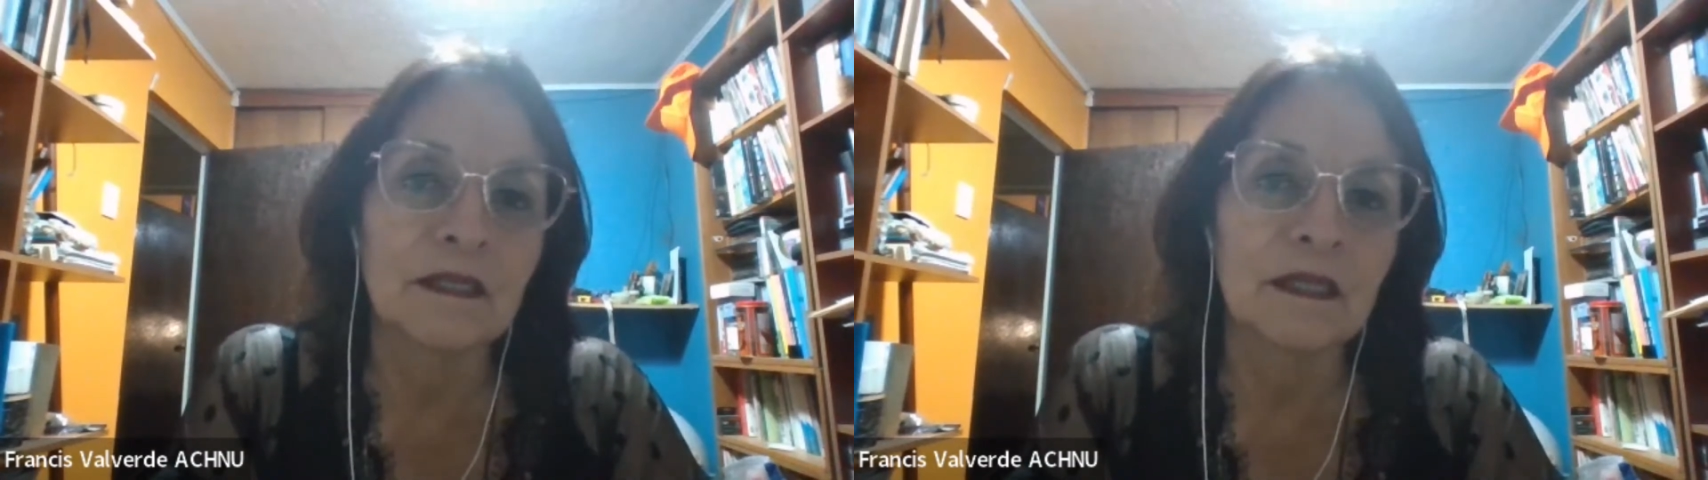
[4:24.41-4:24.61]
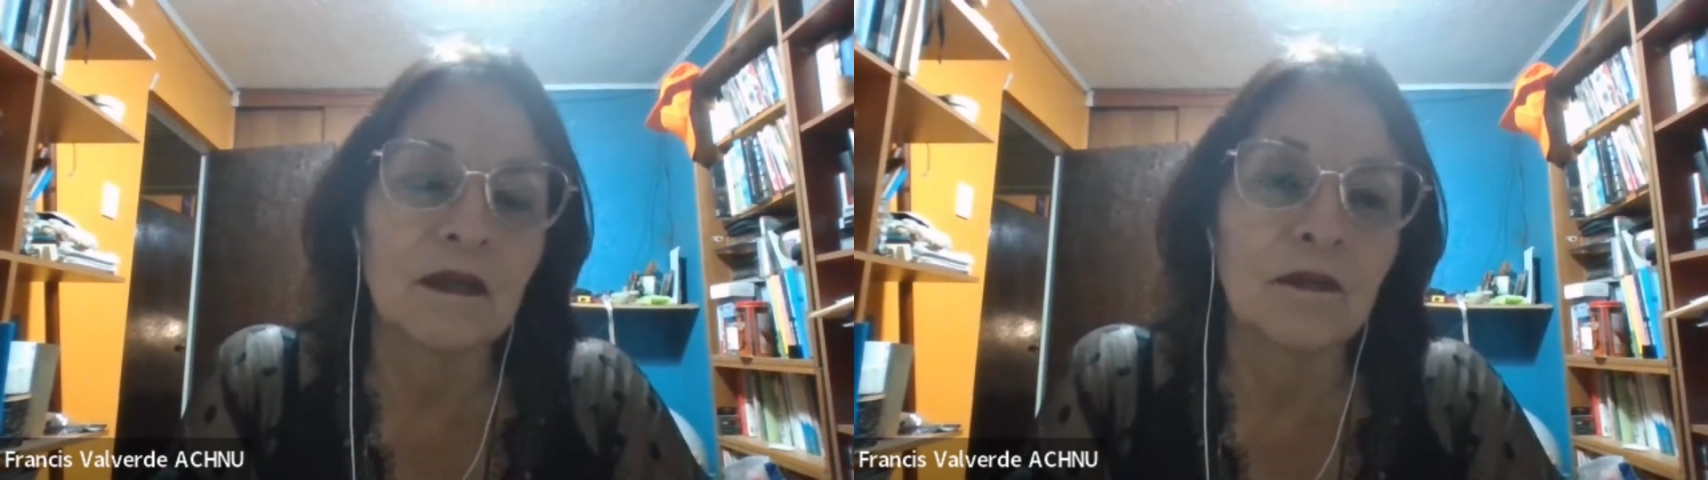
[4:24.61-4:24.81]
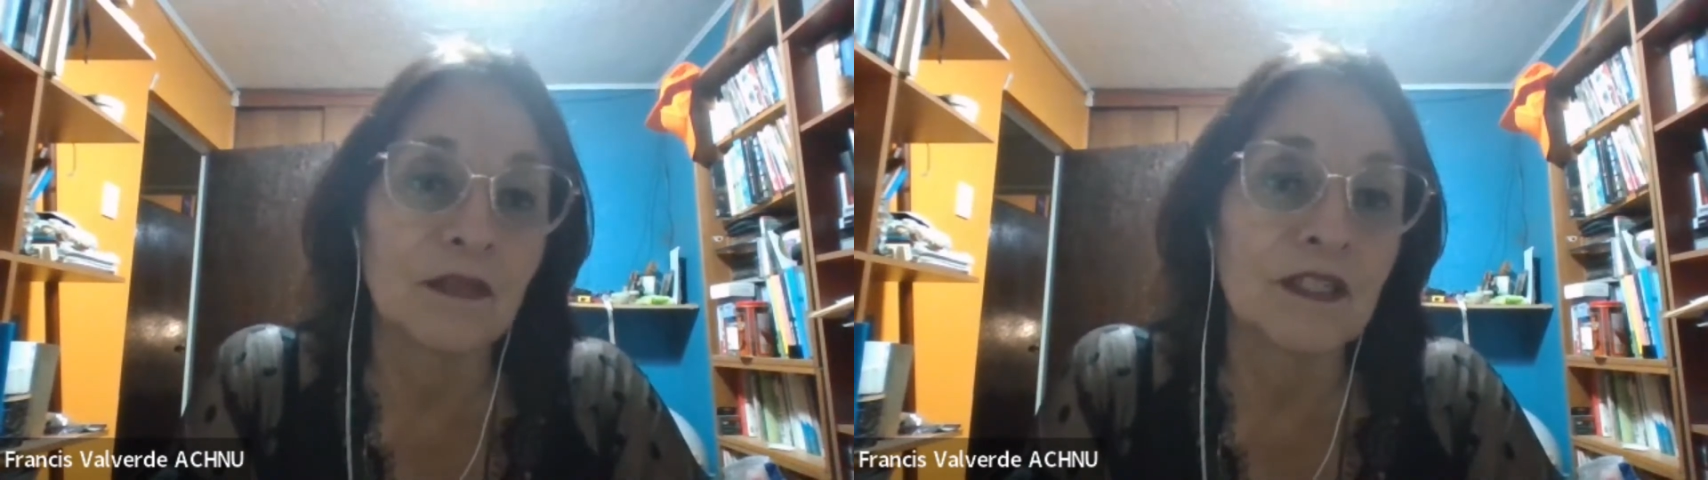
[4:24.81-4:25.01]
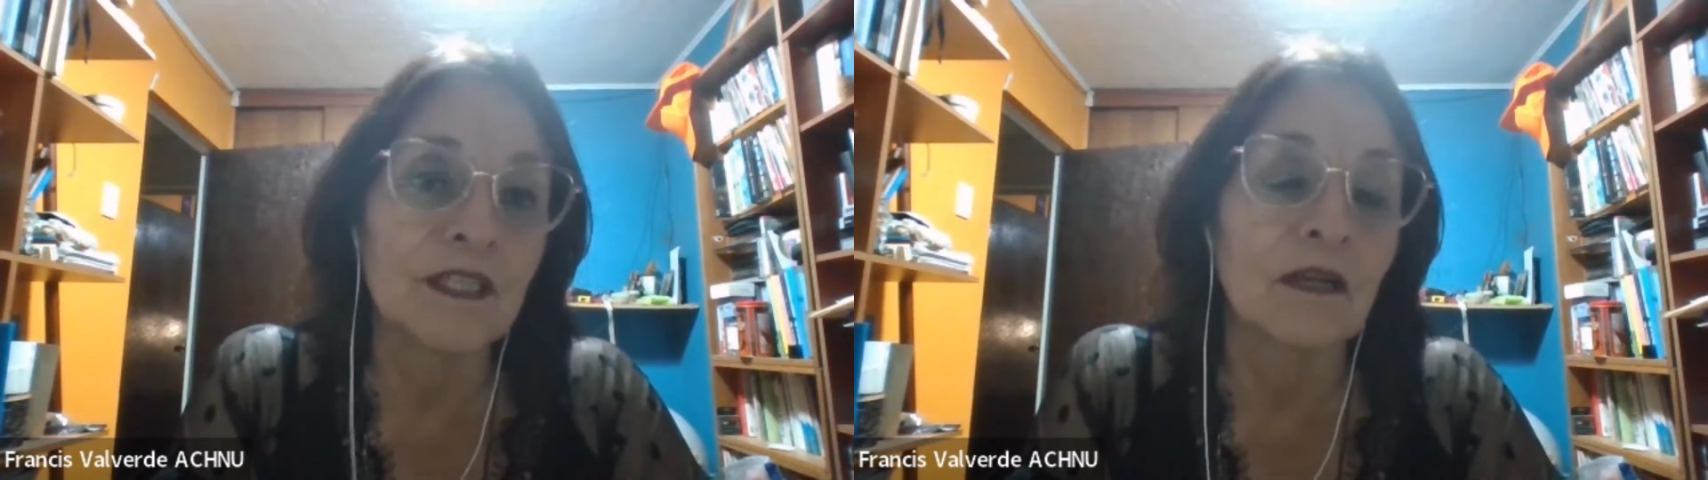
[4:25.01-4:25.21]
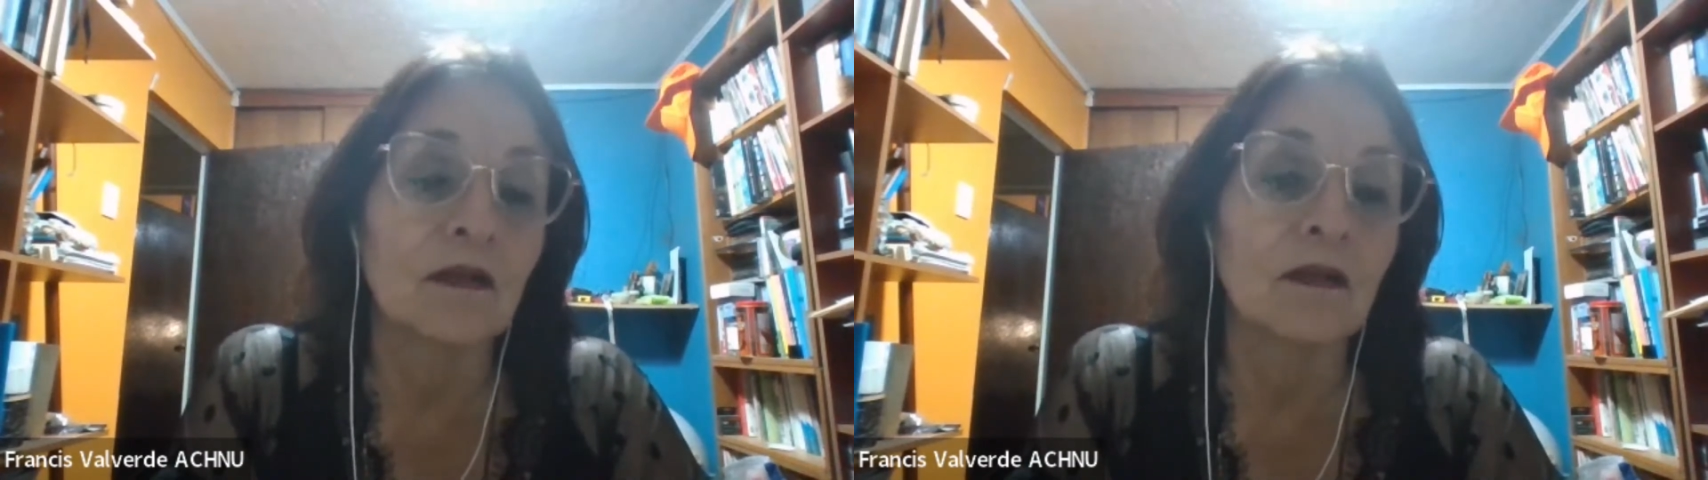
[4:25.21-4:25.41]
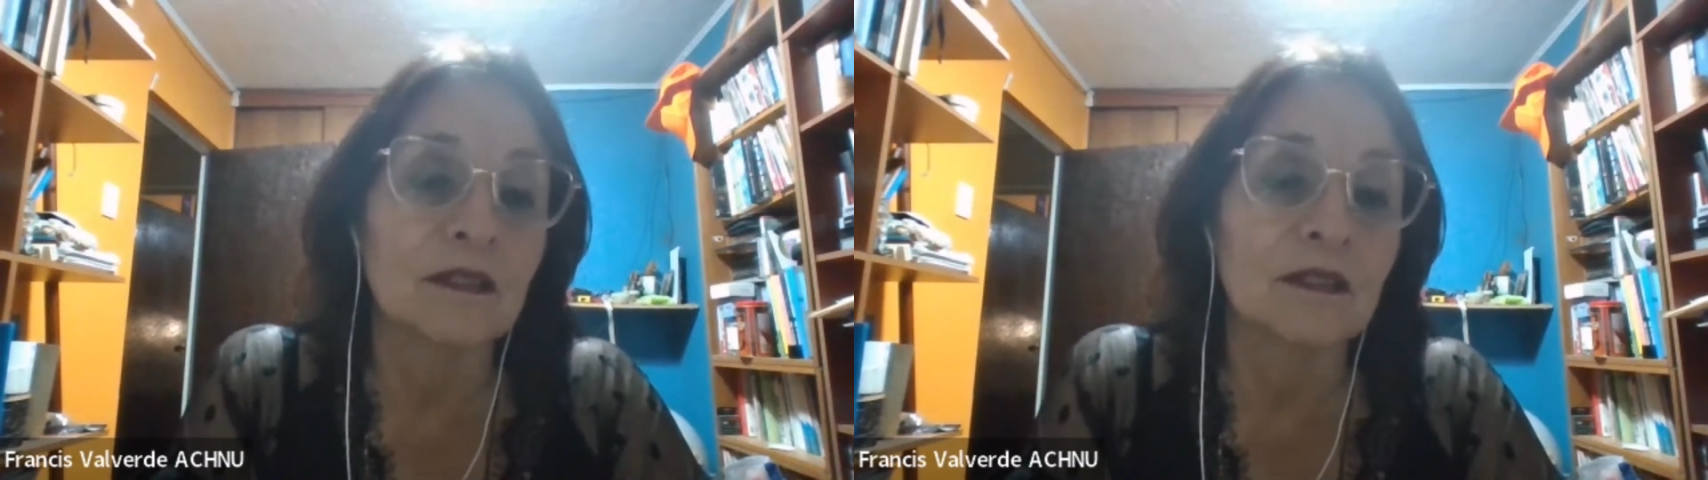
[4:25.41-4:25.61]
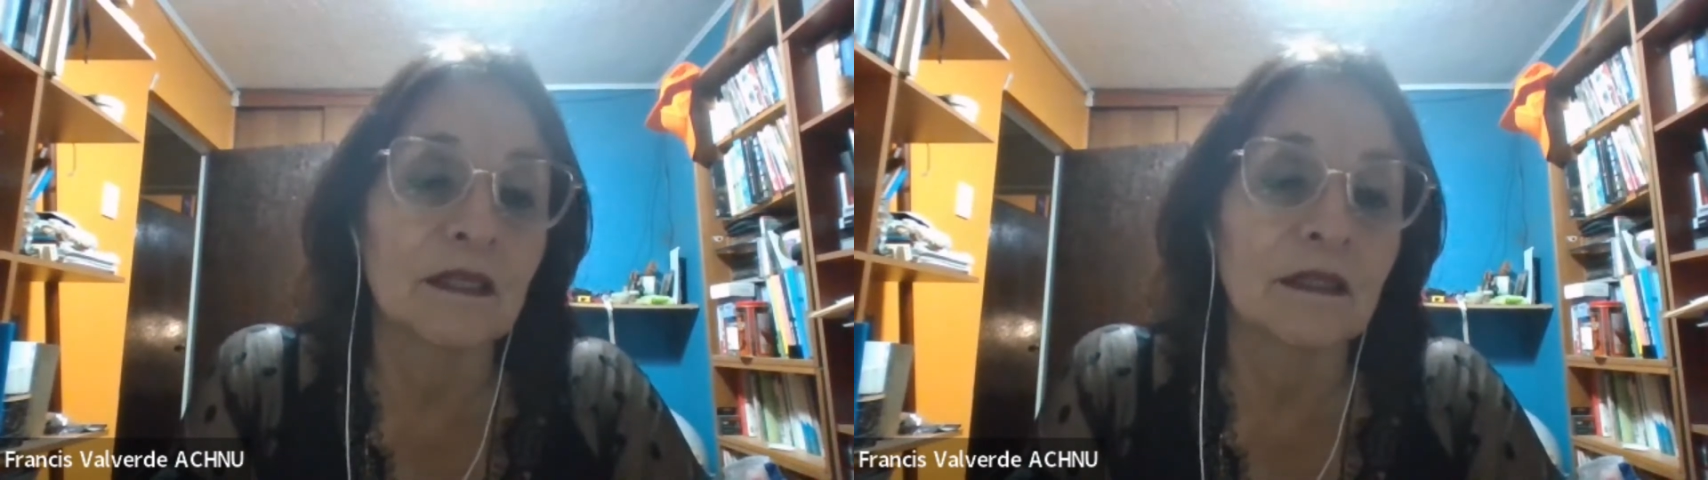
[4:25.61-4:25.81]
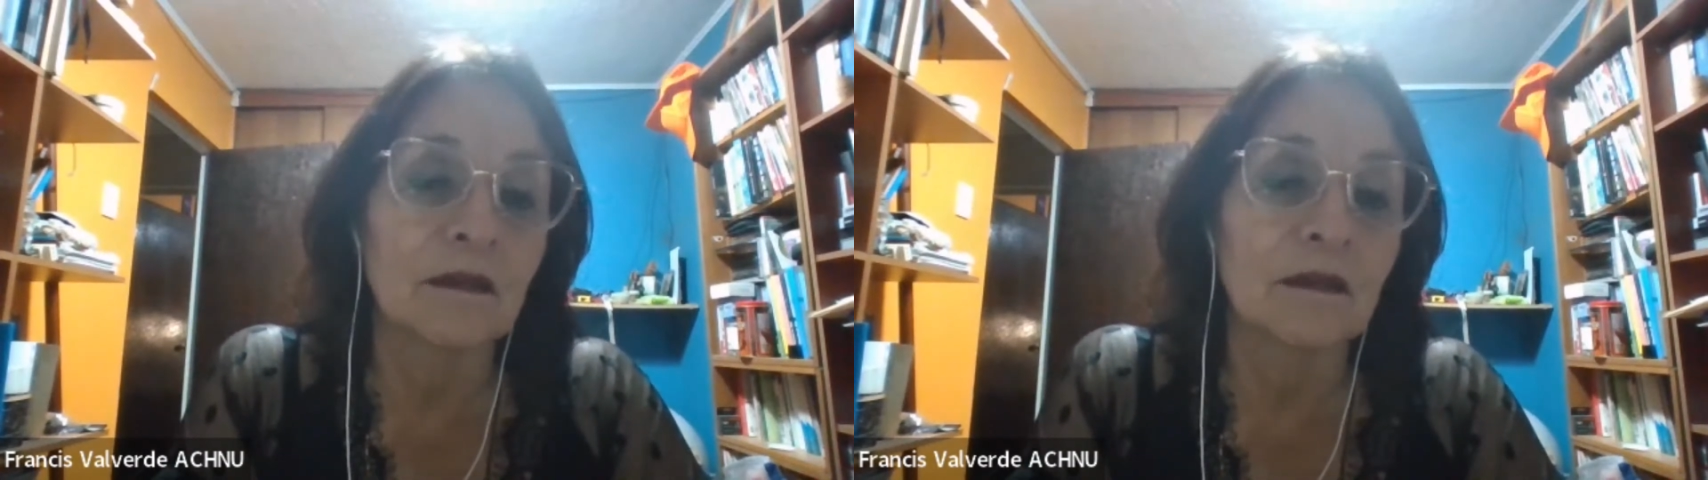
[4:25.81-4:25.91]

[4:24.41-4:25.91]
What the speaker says: official contract